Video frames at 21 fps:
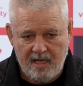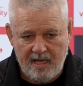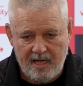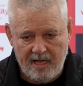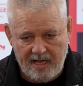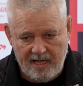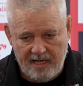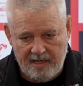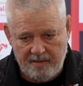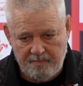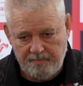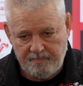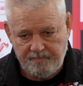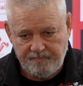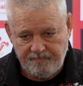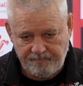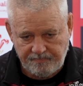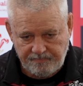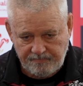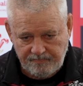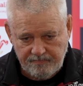Um,
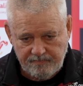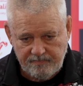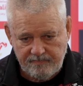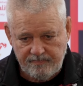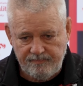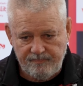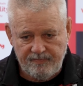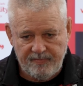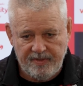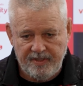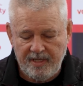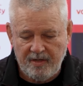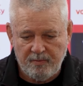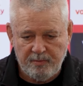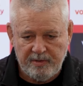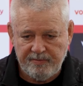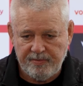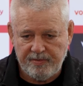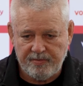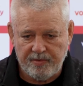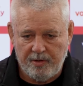you know,
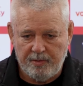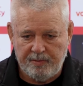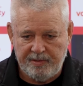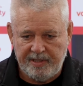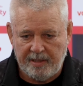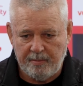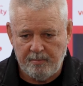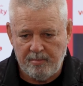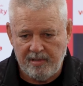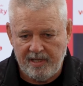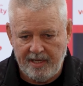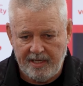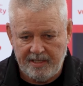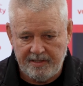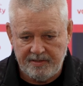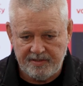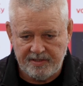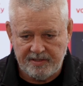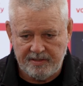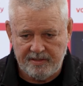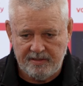we've thrown young
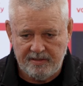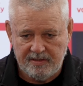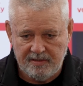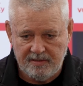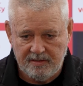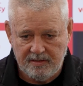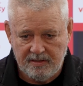players in